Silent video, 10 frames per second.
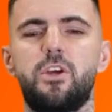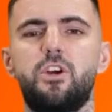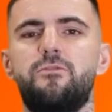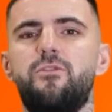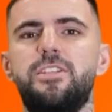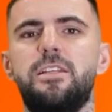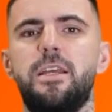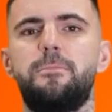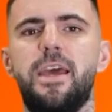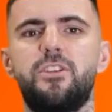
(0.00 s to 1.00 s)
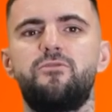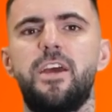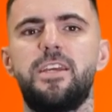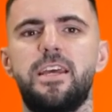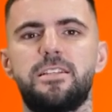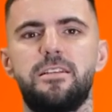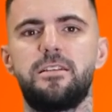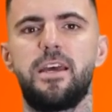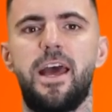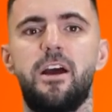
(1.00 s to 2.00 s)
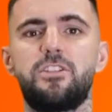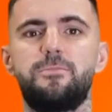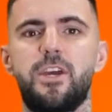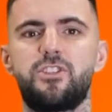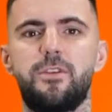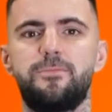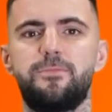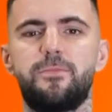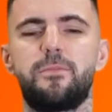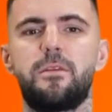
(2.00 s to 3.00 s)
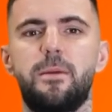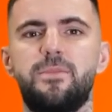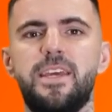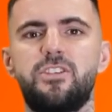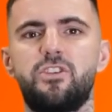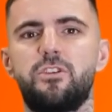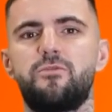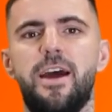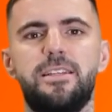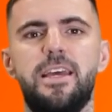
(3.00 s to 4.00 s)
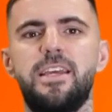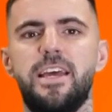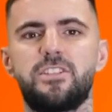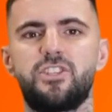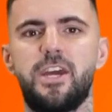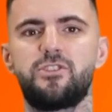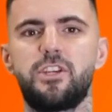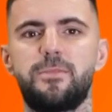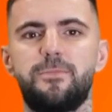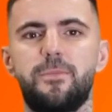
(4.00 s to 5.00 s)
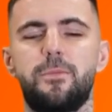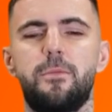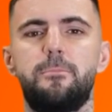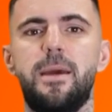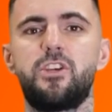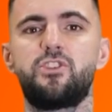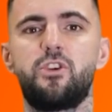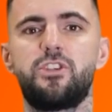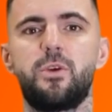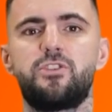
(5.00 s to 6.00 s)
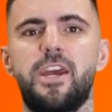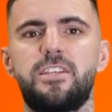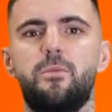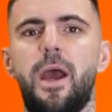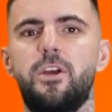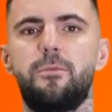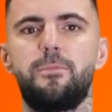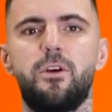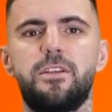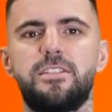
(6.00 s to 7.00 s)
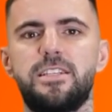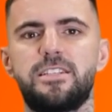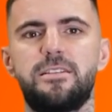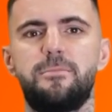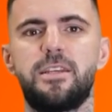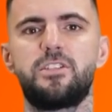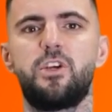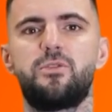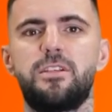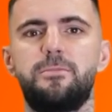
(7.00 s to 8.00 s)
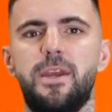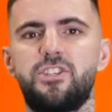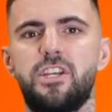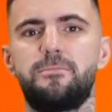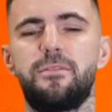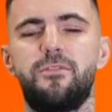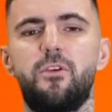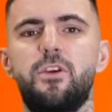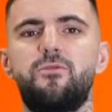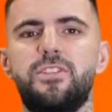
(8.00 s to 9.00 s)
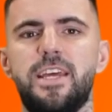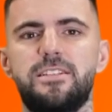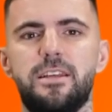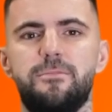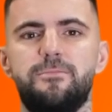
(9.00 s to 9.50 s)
You've recently bled a radiator and lost pressure. A potential cracked heat exchanger. Make sure to address why your boiler's system is losing pressure before you reset it.